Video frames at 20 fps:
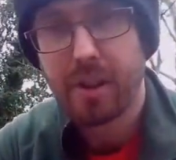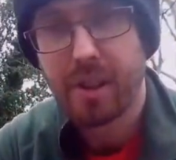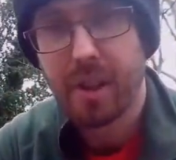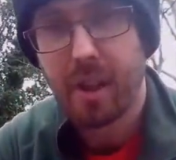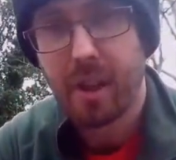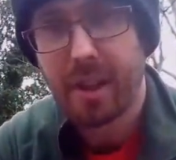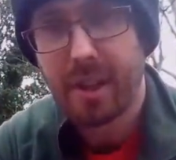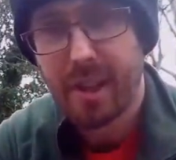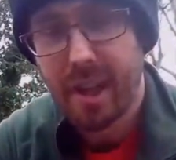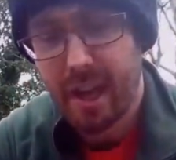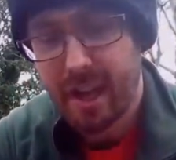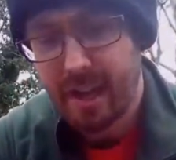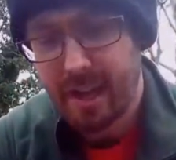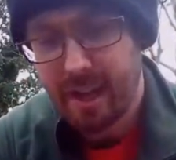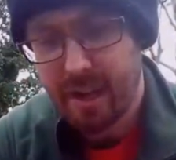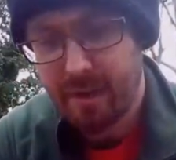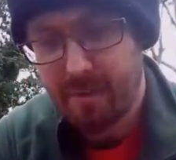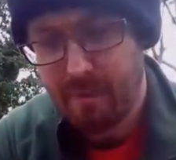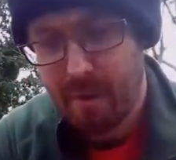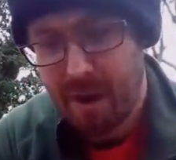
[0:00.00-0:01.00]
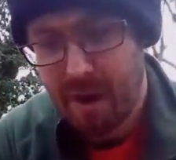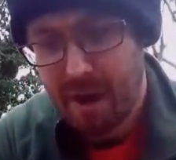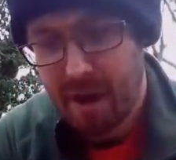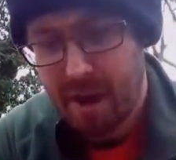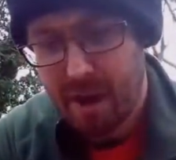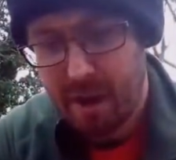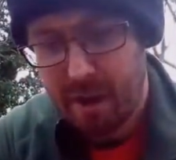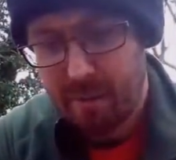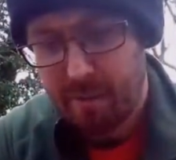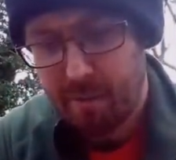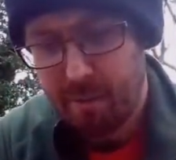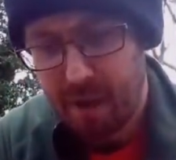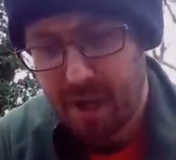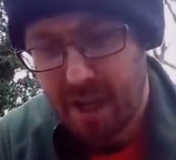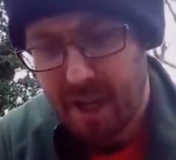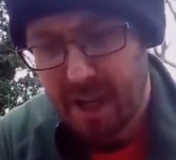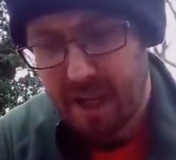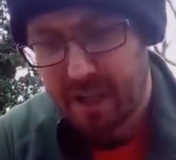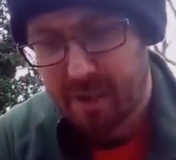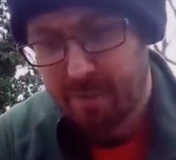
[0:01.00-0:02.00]
titanium
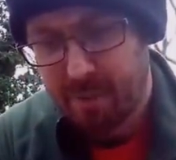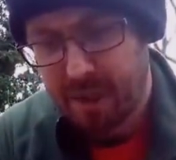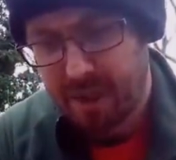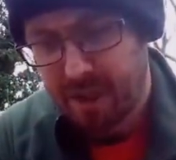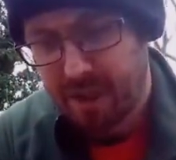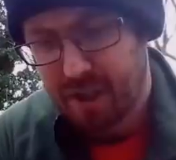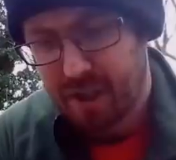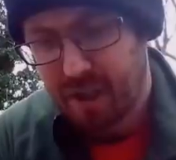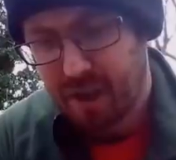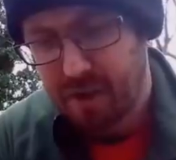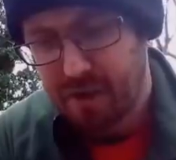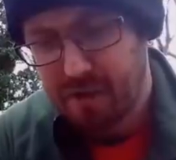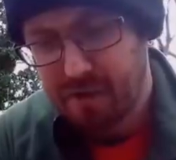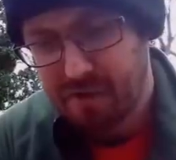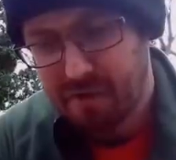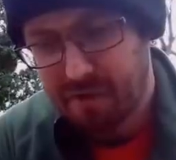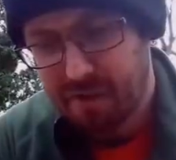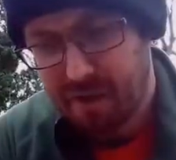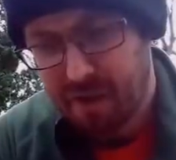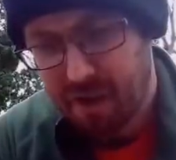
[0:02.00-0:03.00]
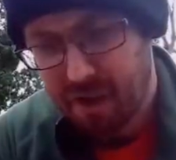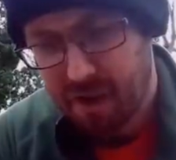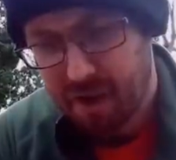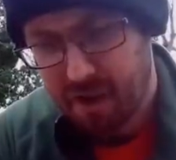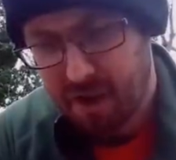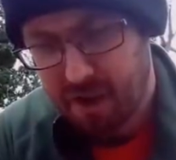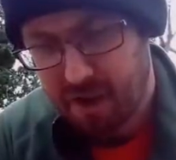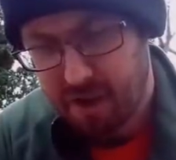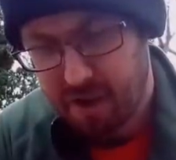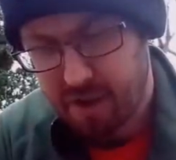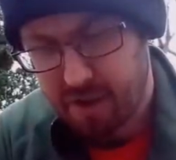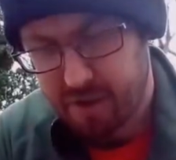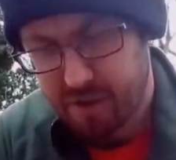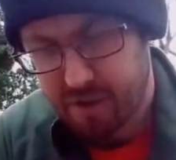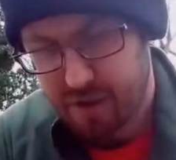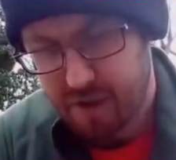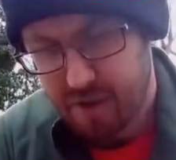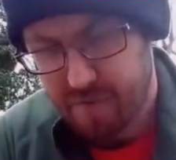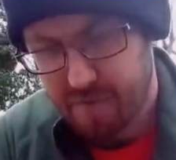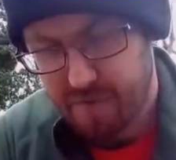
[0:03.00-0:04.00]
mini Esbit stove.
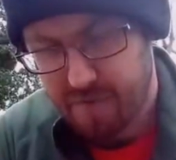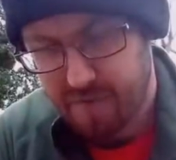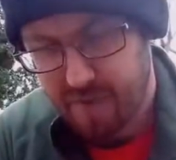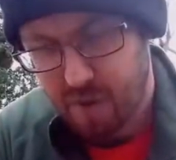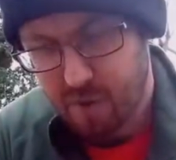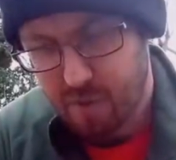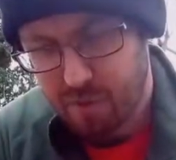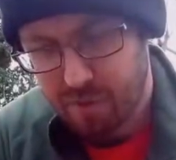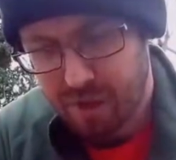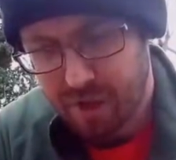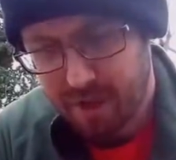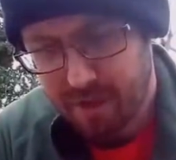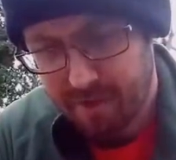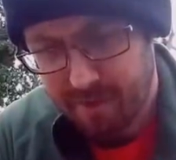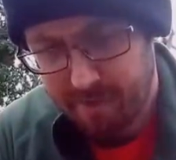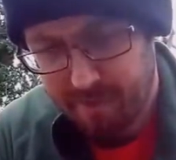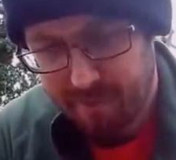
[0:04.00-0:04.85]
Just unfold it.